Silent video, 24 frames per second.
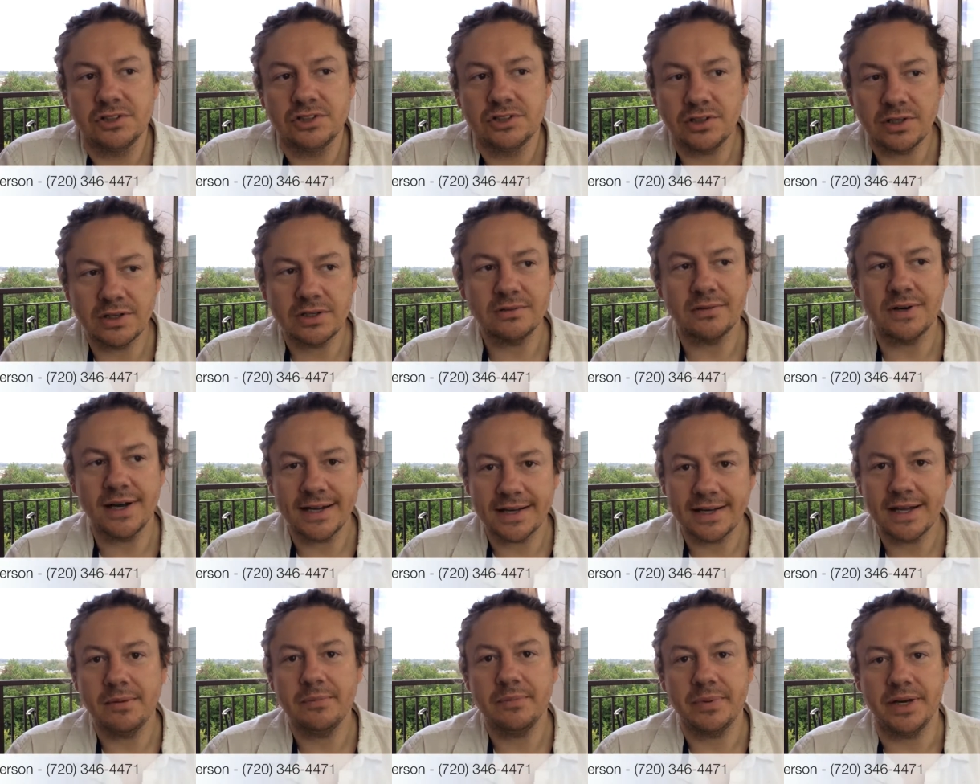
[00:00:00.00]
Join the
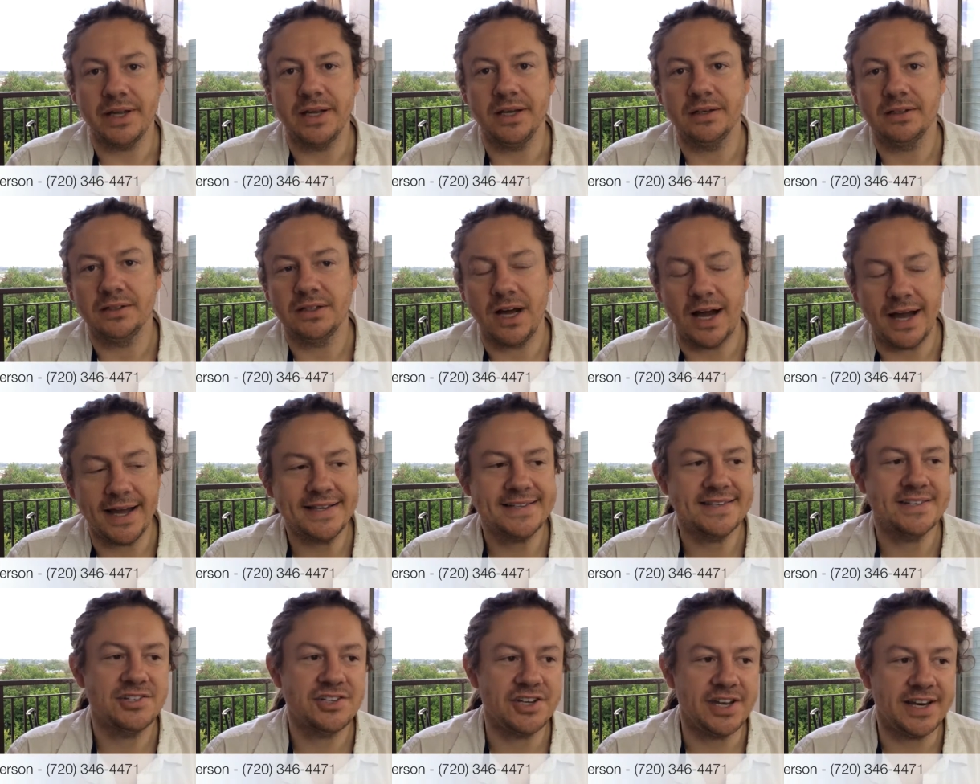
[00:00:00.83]
right company.
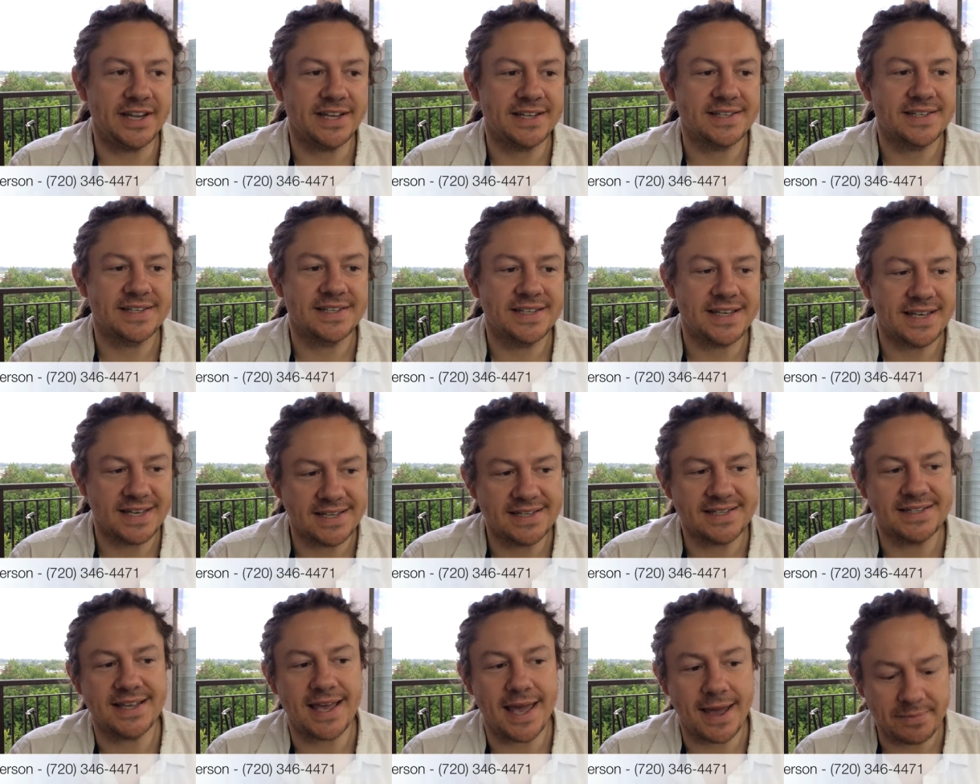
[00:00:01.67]
Isagenix
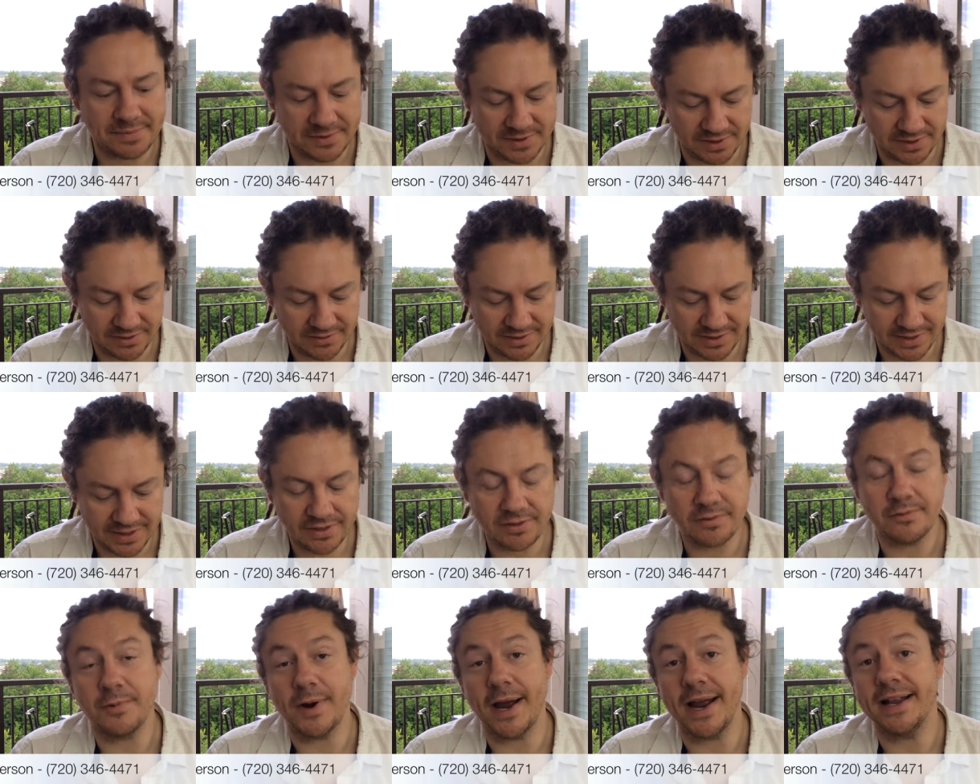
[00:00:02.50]
is absolutely
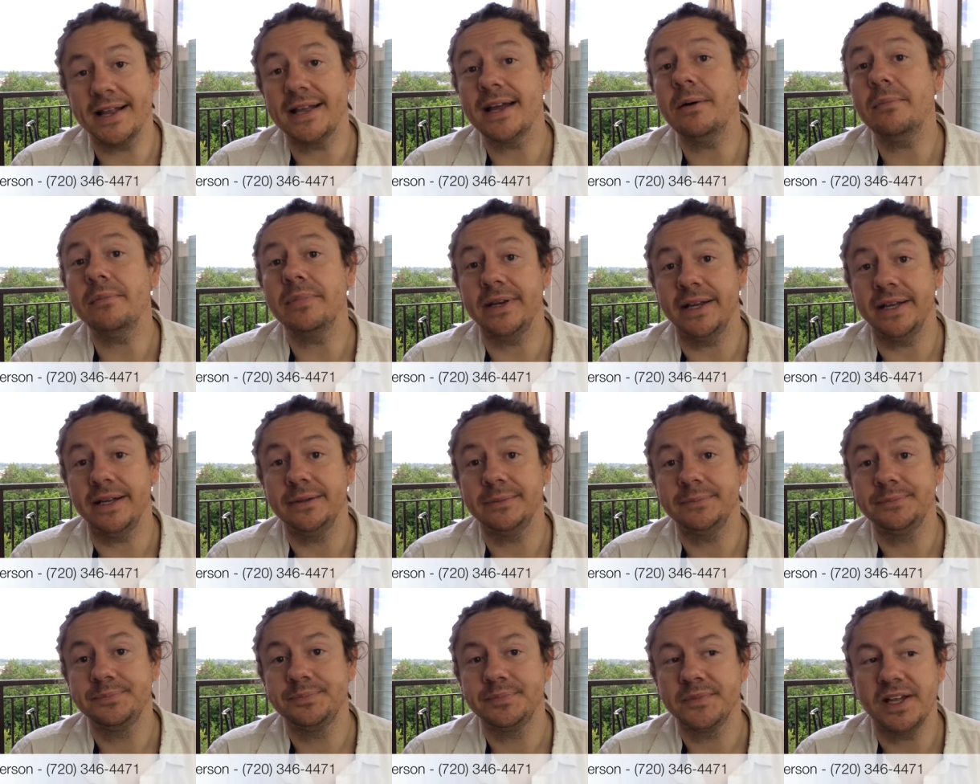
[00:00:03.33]
the right company.
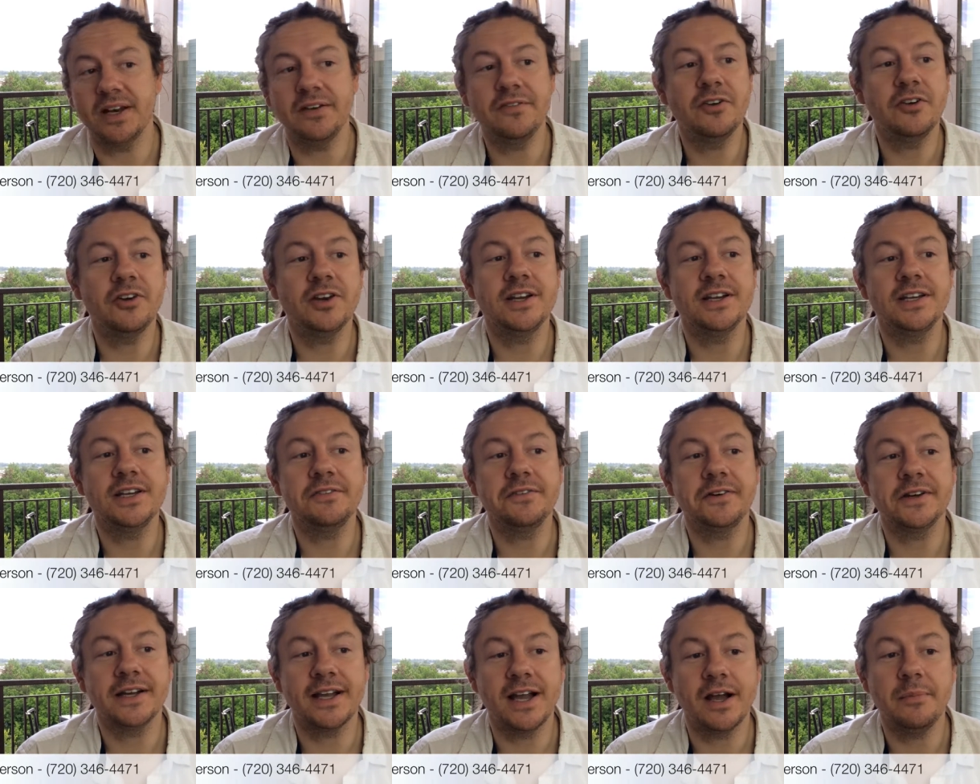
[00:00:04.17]
And if you're in a
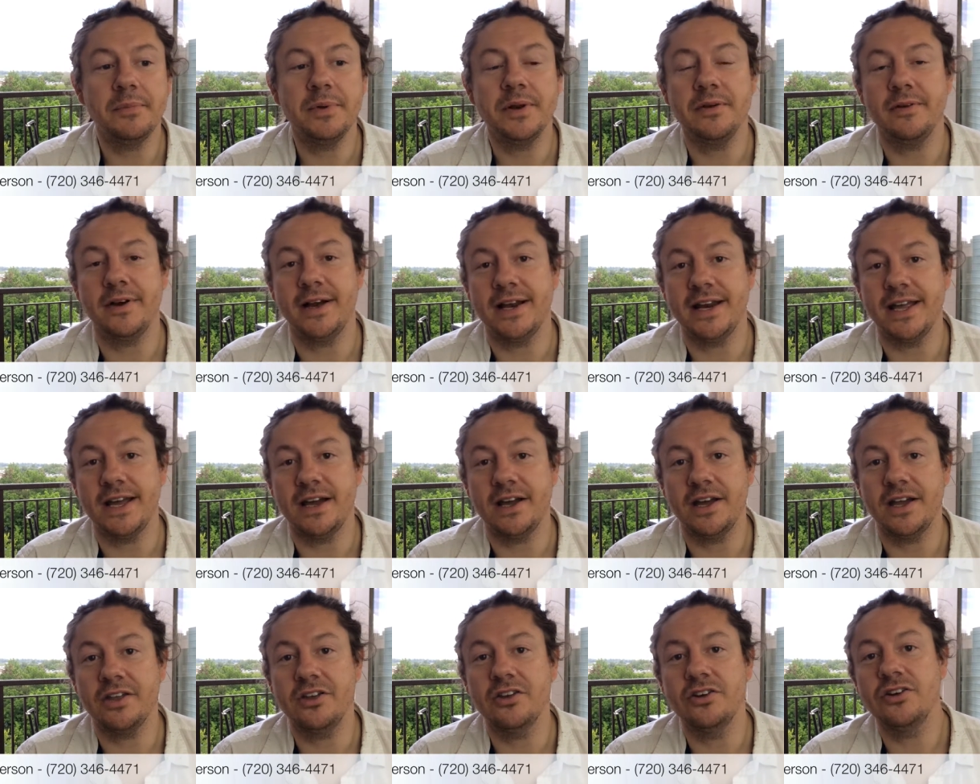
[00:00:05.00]
different company right
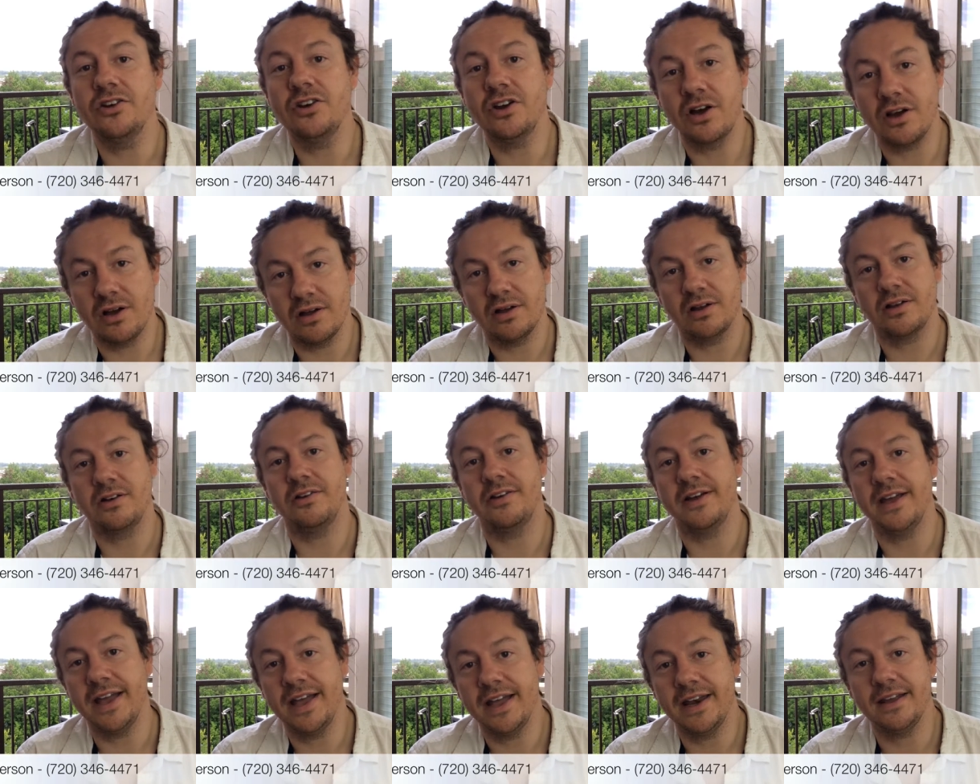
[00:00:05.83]
now and you're not
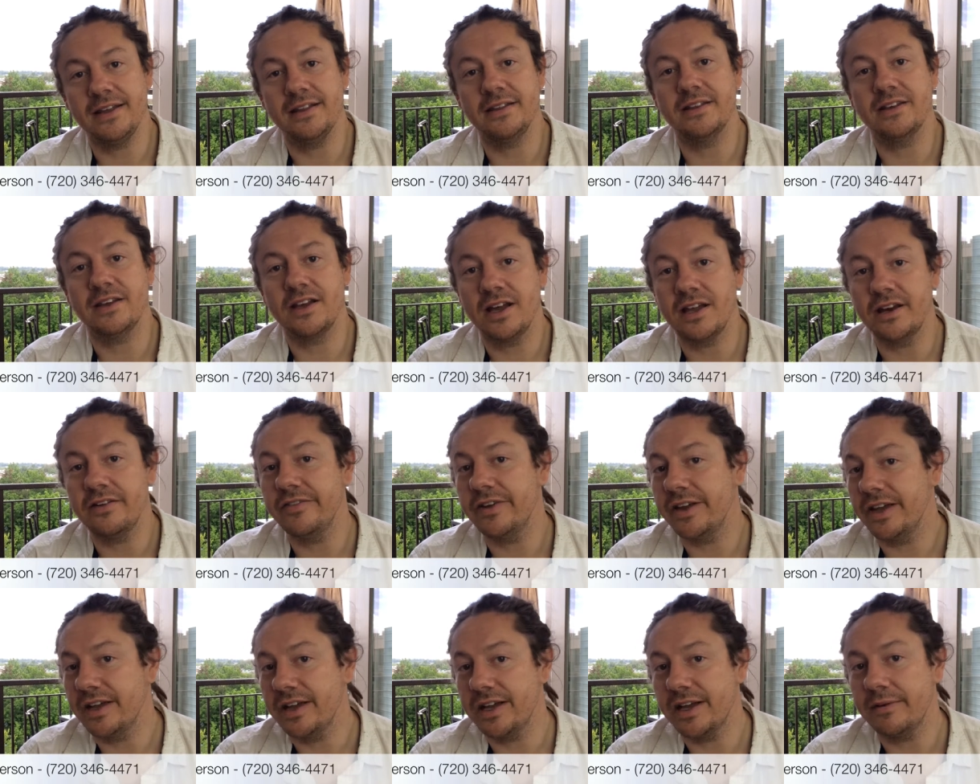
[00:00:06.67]
creating the kind
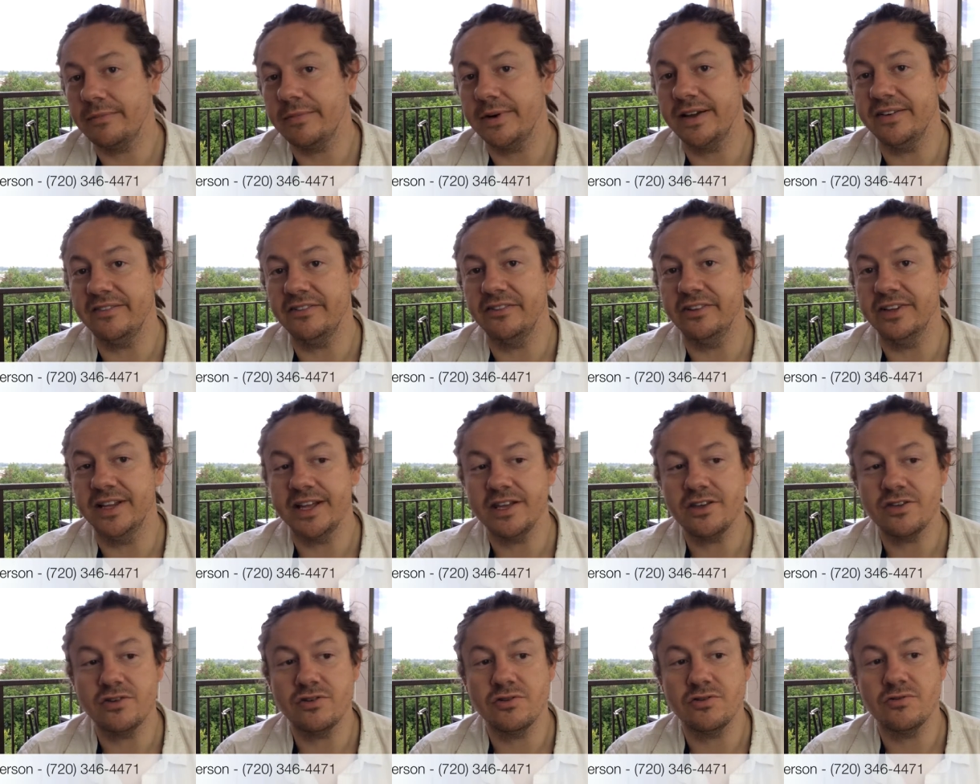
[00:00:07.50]
of income level
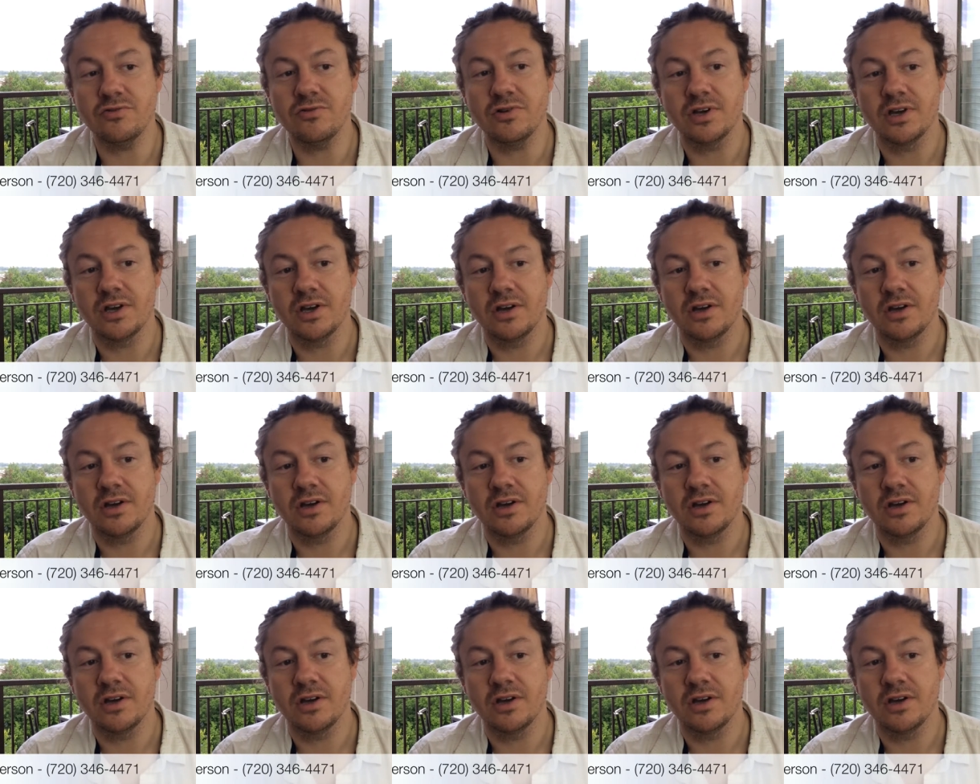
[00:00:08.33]
that you